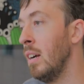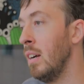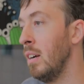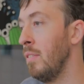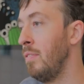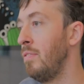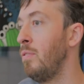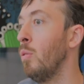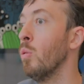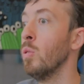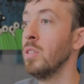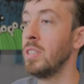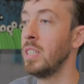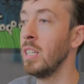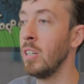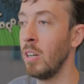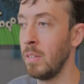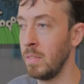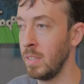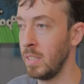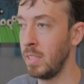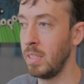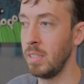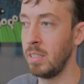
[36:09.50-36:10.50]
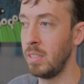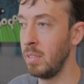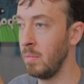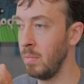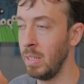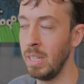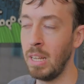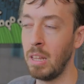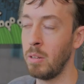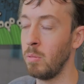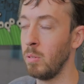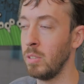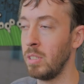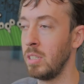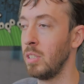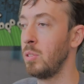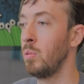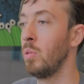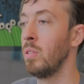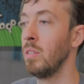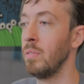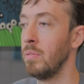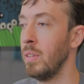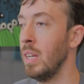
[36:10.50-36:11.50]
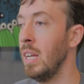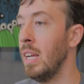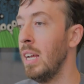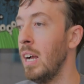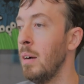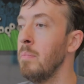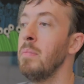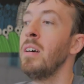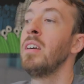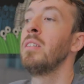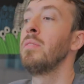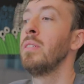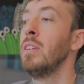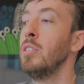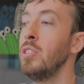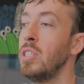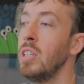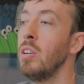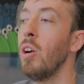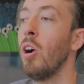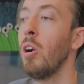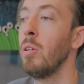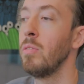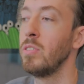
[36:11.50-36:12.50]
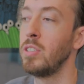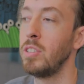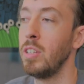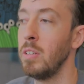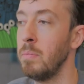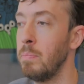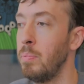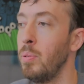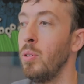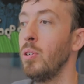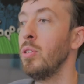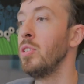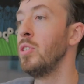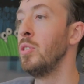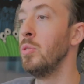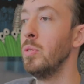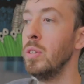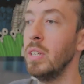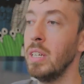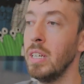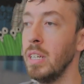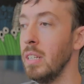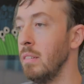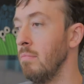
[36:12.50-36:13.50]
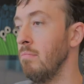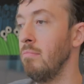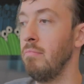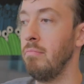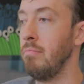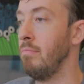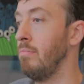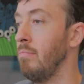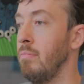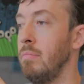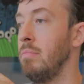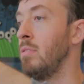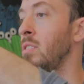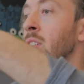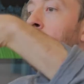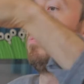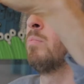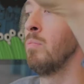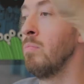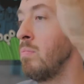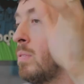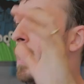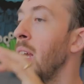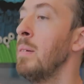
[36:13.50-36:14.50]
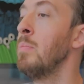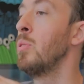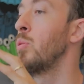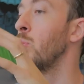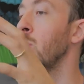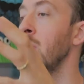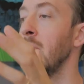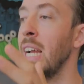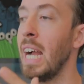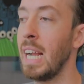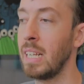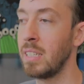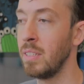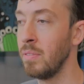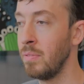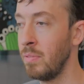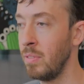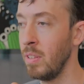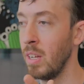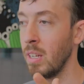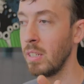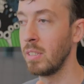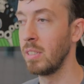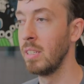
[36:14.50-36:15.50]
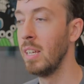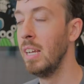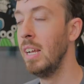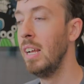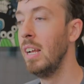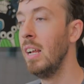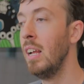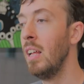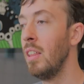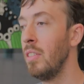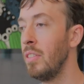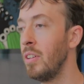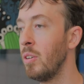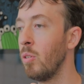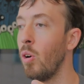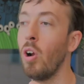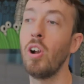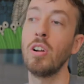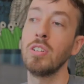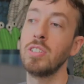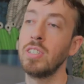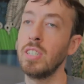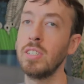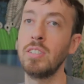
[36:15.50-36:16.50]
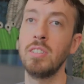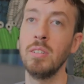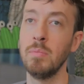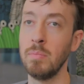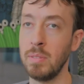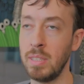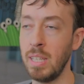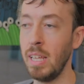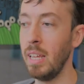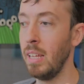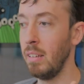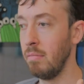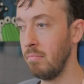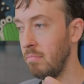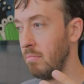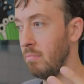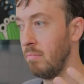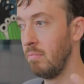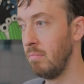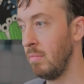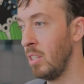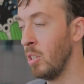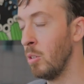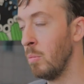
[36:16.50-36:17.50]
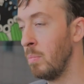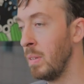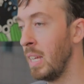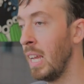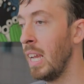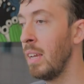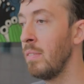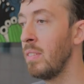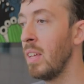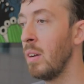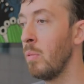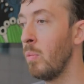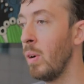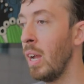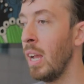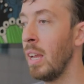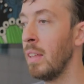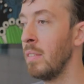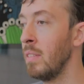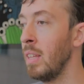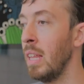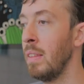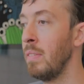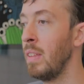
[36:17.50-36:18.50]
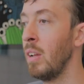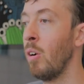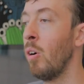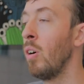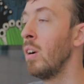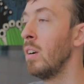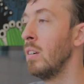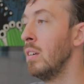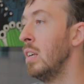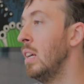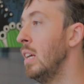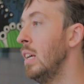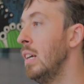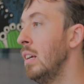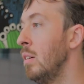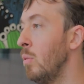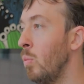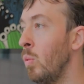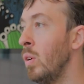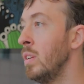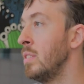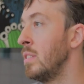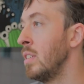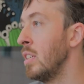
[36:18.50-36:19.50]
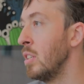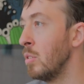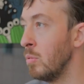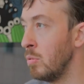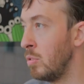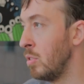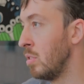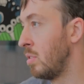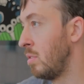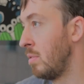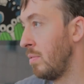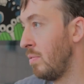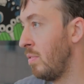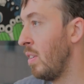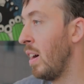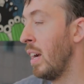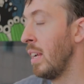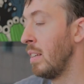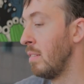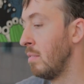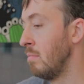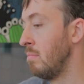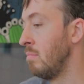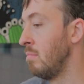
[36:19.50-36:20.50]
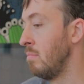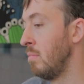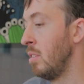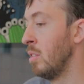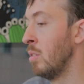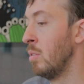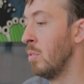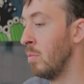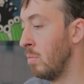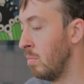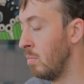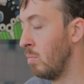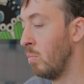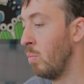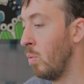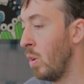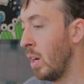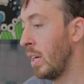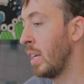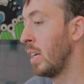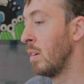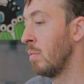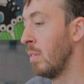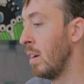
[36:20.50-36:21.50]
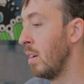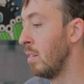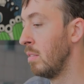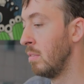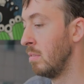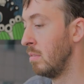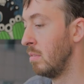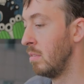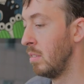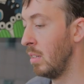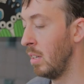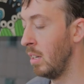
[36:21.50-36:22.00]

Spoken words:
forcing on the system. In other words, the sort of amount of energy harvested per unit, some chemical reactive flux. There are systems that, you know, behave that way, and they aren't ones that you just find, you know, walking around